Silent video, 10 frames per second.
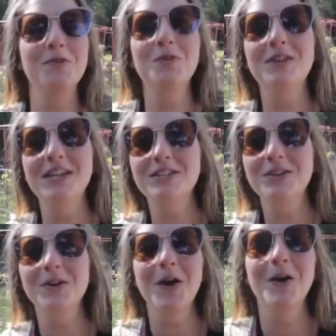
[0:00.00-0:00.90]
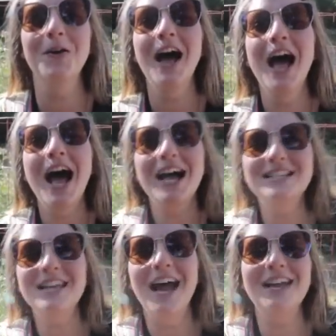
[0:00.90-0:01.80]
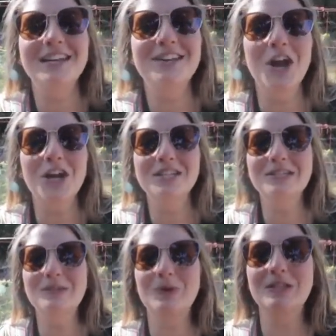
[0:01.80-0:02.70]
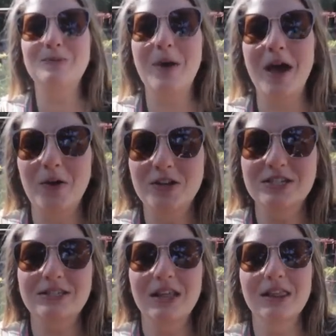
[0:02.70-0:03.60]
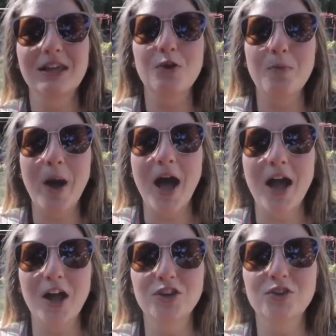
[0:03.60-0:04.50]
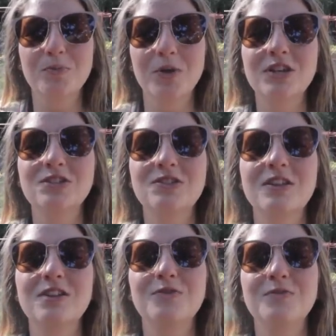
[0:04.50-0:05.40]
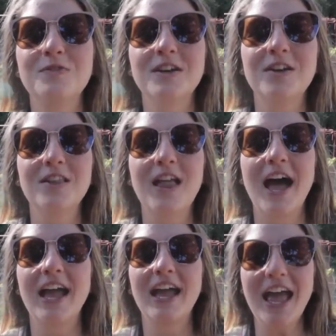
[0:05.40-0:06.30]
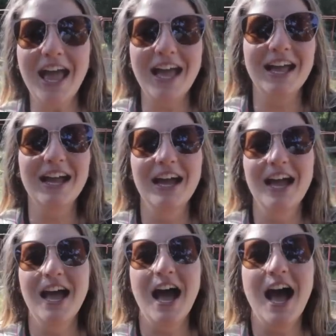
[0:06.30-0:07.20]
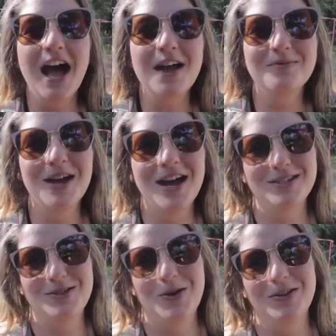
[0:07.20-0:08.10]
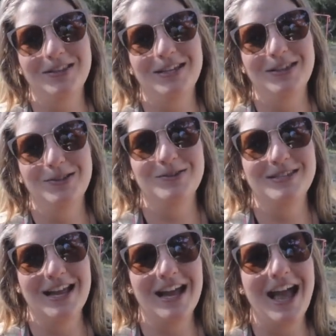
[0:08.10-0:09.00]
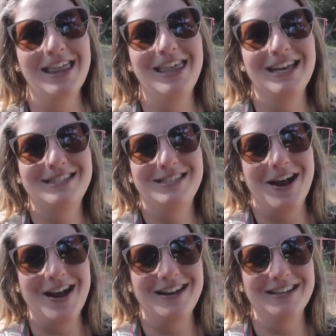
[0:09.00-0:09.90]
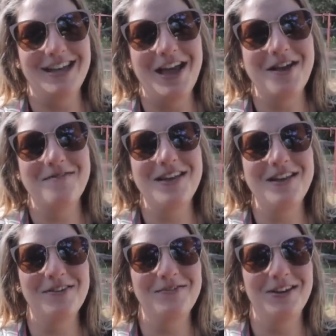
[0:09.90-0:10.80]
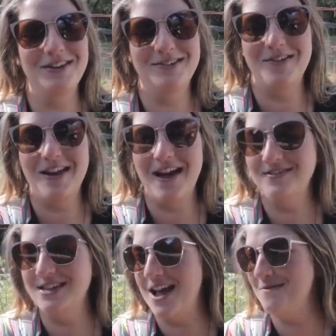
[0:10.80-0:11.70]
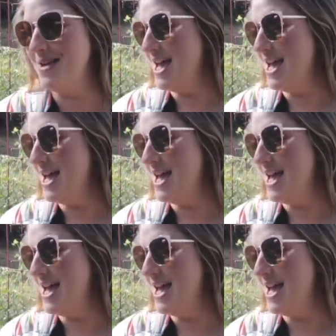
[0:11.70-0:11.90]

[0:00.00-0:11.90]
if you need to grow a tiny garden sweet spot or just a little pot on your porch so that you feel like, hey, I'm not totally losing at this garden game, even when you don't have time.